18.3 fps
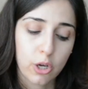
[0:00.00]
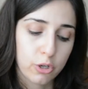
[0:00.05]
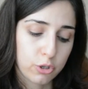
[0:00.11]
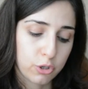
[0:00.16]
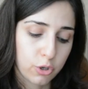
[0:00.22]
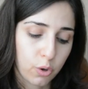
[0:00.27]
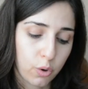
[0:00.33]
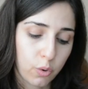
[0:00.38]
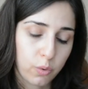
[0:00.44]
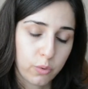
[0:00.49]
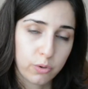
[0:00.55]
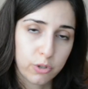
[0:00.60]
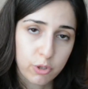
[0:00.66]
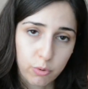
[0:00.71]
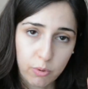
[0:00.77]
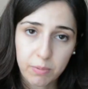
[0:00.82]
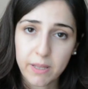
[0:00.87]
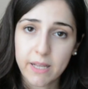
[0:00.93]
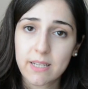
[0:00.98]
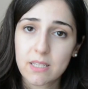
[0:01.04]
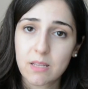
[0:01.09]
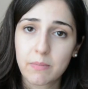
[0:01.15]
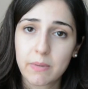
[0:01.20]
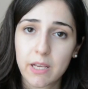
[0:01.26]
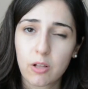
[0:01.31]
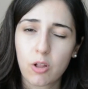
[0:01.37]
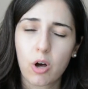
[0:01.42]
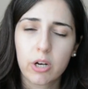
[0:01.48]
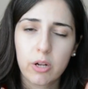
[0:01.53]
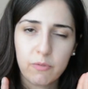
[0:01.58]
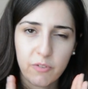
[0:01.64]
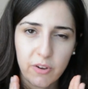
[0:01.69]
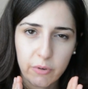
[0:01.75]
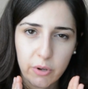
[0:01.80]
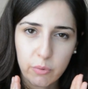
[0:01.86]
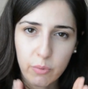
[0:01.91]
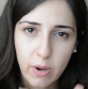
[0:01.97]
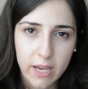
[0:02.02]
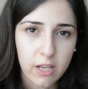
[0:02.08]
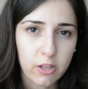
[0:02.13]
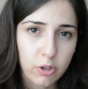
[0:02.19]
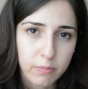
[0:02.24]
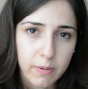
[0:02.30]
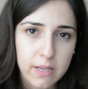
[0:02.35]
So to replace a meal on a very regular